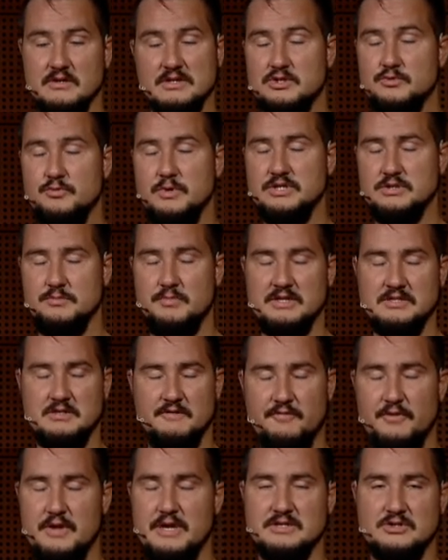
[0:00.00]
switch a bunch of
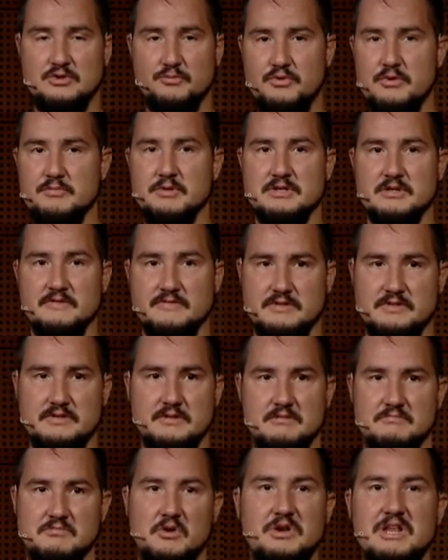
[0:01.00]
things to primitives.
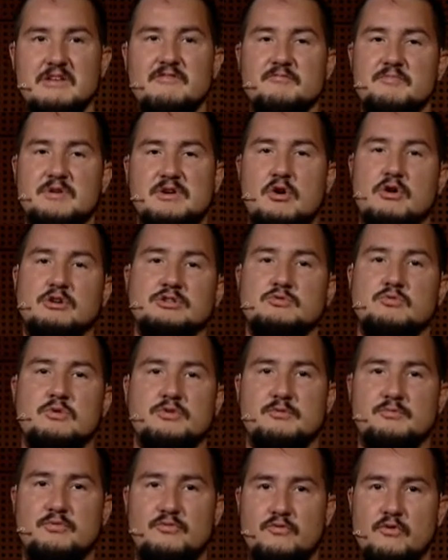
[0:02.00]
Not even because we want
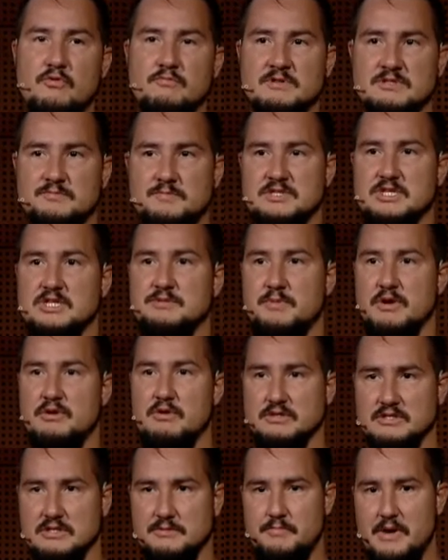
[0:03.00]
the performance, but just
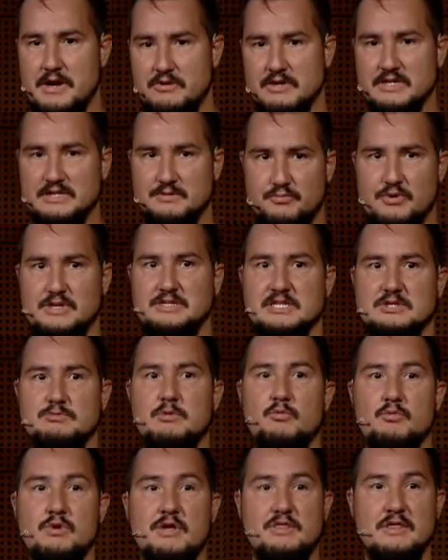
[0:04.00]
because it better expresses
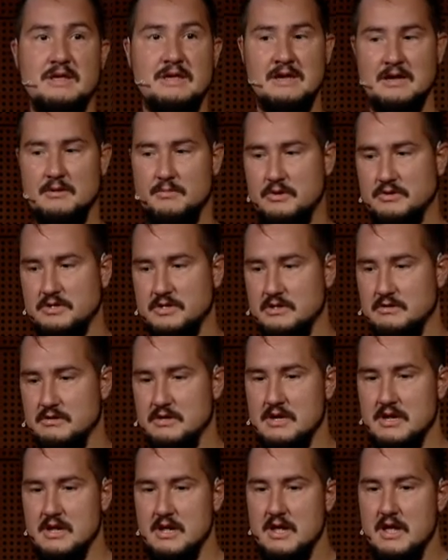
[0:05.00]
what we are thinking about here.
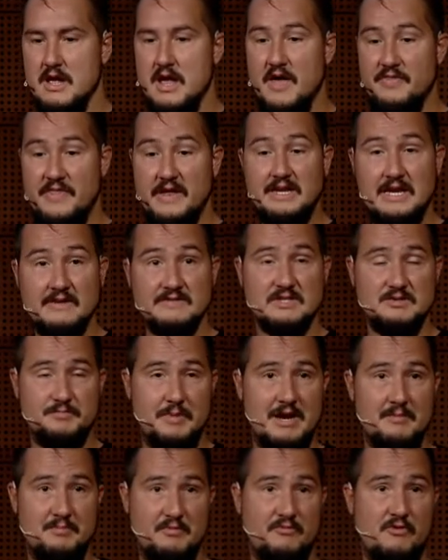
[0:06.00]
And that gives us
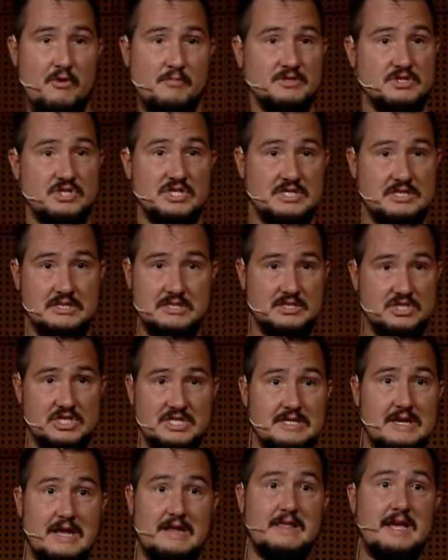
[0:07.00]
better performance
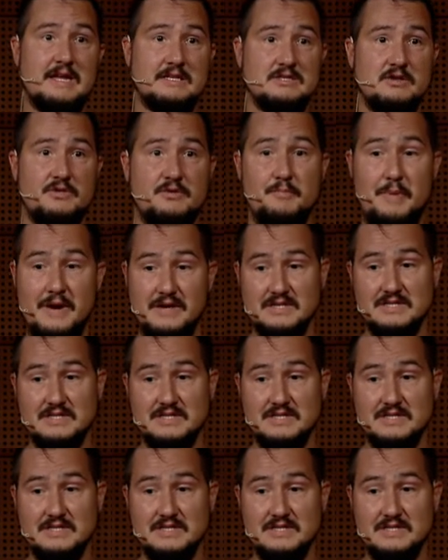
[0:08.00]
just like that. So the better